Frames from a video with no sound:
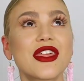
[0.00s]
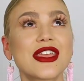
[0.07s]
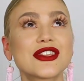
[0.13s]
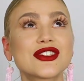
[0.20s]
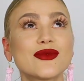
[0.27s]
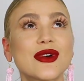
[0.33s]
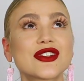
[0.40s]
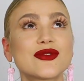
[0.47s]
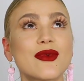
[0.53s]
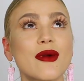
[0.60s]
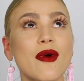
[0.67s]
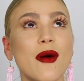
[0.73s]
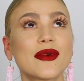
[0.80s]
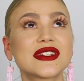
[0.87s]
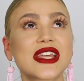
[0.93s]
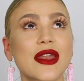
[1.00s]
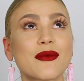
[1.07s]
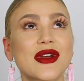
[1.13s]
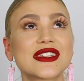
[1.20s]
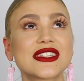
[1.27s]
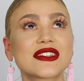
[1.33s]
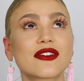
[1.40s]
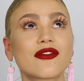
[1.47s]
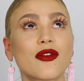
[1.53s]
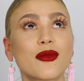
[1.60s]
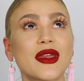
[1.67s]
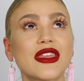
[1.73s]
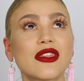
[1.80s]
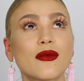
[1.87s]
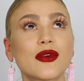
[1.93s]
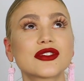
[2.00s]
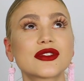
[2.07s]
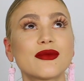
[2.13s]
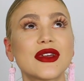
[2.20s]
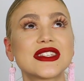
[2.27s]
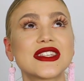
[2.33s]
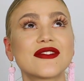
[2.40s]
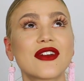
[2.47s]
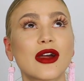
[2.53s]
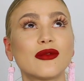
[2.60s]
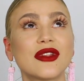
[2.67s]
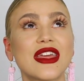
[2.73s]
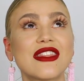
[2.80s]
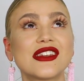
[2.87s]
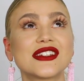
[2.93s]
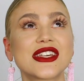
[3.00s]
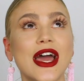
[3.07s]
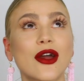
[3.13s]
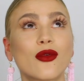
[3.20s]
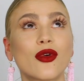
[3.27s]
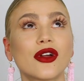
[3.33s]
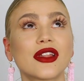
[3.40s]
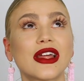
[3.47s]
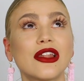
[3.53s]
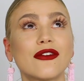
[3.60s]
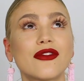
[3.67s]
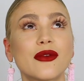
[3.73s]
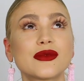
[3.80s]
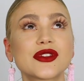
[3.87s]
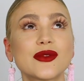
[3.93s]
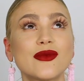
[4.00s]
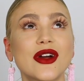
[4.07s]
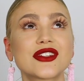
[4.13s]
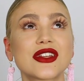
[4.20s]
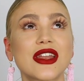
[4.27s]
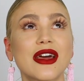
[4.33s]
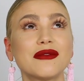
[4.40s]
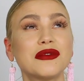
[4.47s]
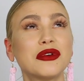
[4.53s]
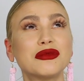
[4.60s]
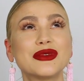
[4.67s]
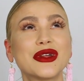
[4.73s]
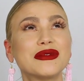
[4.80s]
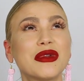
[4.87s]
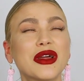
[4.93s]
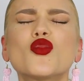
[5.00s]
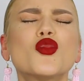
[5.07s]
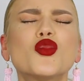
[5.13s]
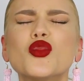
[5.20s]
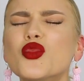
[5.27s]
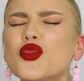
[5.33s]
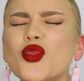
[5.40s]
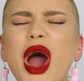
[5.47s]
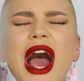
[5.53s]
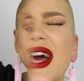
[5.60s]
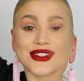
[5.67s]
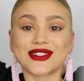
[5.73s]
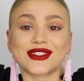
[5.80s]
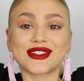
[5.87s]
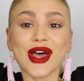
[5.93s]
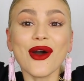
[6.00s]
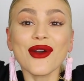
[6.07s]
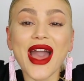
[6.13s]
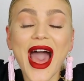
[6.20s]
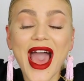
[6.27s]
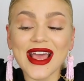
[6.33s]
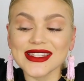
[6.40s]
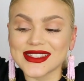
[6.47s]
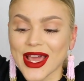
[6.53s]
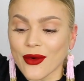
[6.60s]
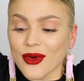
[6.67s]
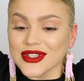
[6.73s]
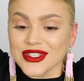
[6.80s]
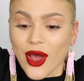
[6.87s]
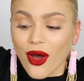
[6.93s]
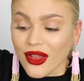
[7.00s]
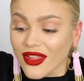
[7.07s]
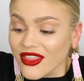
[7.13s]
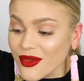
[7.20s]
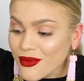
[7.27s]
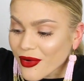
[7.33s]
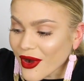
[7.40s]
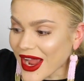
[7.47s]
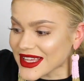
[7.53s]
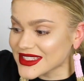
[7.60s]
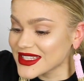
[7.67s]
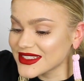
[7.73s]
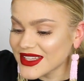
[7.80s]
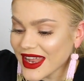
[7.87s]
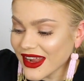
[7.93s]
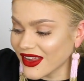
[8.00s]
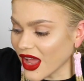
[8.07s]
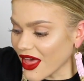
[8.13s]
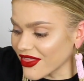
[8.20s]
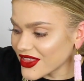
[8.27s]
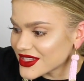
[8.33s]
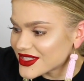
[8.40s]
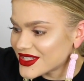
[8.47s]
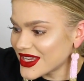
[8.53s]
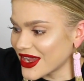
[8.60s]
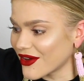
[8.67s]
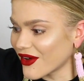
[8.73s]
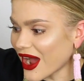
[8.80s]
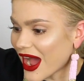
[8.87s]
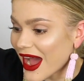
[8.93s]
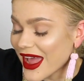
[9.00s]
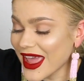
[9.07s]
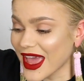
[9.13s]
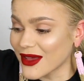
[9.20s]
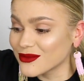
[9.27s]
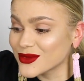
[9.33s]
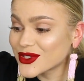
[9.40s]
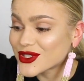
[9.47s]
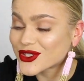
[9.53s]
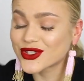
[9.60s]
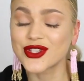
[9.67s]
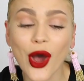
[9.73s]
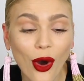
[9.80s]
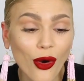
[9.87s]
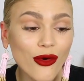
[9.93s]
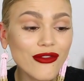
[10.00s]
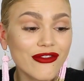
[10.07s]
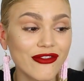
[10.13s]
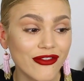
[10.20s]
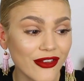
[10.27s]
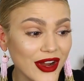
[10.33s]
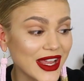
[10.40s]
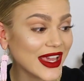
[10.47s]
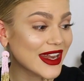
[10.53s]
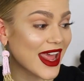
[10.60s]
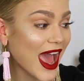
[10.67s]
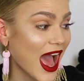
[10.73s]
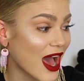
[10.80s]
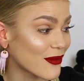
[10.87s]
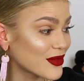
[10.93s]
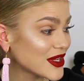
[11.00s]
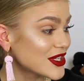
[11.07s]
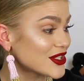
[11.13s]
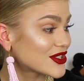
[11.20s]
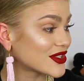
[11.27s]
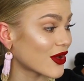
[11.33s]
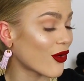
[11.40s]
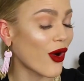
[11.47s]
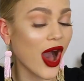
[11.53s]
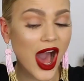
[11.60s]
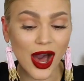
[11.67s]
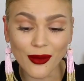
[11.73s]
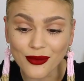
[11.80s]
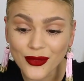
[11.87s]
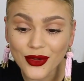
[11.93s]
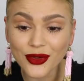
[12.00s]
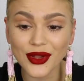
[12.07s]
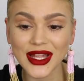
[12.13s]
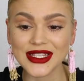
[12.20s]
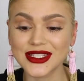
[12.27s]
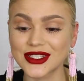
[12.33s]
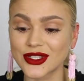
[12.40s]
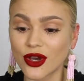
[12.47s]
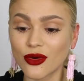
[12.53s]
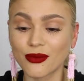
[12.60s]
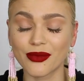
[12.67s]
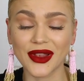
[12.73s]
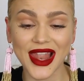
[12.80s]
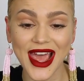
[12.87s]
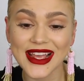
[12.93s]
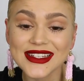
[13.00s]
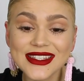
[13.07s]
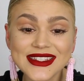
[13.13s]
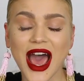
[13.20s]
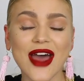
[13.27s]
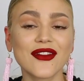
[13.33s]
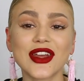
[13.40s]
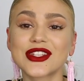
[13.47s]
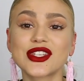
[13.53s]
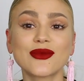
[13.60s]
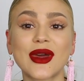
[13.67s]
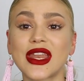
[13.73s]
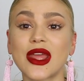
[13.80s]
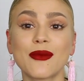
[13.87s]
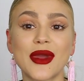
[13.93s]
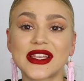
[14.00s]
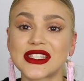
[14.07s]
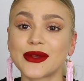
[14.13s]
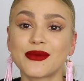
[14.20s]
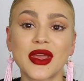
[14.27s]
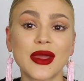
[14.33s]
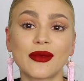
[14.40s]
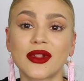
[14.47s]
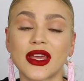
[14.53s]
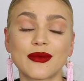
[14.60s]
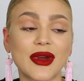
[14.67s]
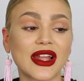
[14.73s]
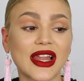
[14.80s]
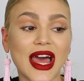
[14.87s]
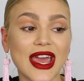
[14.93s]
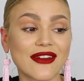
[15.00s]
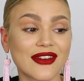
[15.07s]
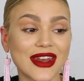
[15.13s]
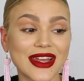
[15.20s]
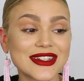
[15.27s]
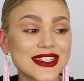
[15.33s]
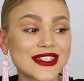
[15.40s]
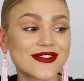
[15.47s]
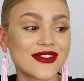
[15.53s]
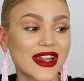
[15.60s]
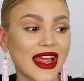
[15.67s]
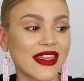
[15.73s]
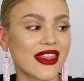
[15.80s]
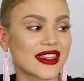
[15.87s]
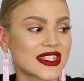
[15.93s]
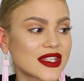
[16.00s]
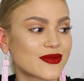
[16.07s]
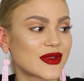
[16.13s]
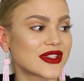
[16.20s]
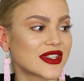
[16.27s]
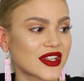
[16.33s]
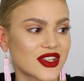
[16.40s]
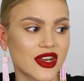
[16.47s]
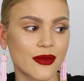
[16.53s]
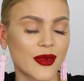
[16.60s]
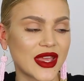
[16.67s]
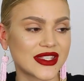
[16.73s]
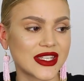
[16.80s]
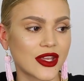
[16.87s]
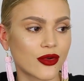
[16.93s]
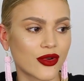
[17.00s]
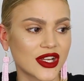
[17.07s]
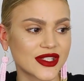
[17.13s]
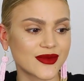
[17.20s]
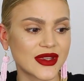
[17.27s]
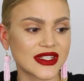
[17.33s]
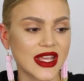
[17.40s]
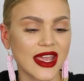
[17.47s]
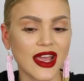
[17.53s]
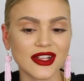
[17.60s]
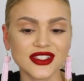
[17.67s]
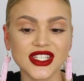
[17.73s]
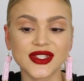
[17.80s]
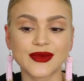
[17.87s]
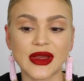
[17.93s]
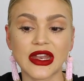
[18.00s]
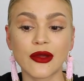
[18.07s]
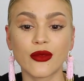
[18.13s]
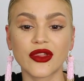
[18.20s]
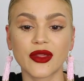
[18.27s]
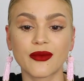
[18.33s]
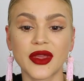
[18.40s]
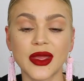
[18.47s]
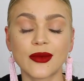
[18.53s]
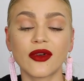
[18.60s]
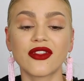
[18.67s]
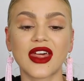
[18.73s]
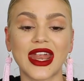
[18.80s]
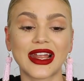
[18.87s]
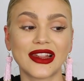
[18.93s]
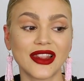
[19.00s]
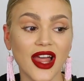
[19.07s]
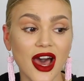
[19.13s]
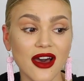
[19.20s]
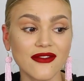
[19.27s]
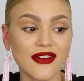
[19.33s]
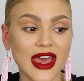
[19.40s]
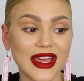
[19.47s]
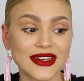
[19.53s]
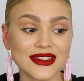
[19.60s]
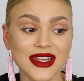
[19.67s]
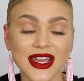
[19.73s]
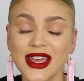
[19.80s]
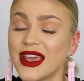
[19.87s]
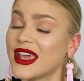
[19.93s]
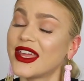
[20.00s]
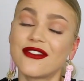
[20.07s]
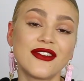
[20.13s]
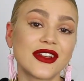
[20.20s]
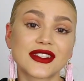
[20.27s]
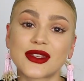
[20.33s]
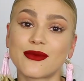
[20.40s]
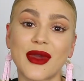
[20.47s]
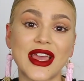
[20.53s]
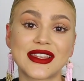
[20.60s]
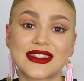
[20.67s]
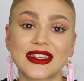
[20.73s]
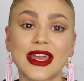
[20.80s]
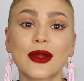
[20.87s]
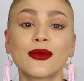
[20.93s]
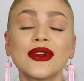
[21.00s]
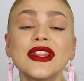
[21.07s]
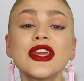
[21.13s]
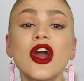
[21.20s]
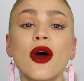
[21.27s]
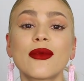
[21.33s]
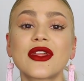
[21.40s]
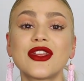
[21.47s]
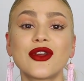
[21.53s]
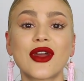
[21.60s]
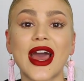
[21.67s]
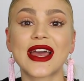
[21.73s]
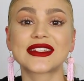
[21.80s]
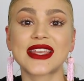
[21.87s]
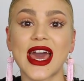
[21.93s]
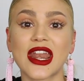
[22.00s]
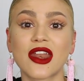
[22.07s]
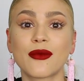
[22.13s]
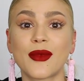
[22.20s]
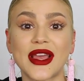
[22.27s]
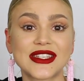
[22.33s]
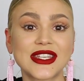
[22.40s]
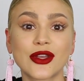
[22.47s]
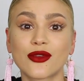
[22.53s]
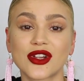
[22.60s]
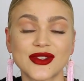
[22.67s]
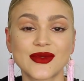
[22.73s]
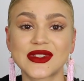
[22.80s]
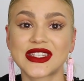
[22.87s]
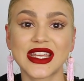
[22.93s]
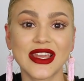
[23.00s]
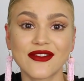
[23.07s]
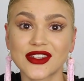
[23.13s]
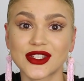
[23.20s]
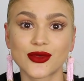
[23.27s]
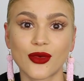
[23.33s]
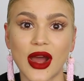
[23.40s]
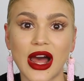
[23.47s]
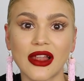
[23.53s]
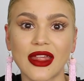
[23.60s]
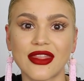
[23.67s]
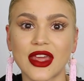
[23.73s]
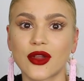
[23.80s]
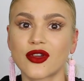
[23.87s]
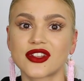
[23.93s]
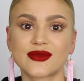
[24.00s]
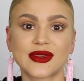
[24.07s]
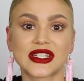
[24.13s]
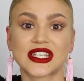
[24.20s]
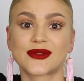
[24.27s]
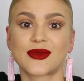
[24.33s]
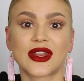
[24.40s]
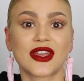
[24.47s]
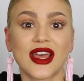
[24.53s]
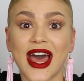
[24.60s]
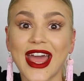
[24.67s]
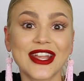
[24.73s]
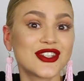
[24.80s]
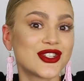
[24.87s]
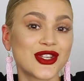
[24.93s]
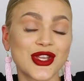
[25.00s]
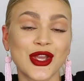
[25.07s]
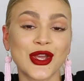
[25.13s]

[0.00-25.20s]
thank you so much to my mom and dad and my sister for being the most amazing family in the entire world. I love them so much, and I'm So guys, that was all of the presents that I got this year. I am so freaking happy, so humble, and so blessed. I've got so many amazing people in my life, and I just feel like this has been such an amazing Christmas. I got to spend it with the people that I love, and it feels amazing. I really hope that you guys had an amazing Christmas Eve as well, and that Christmas has been kind to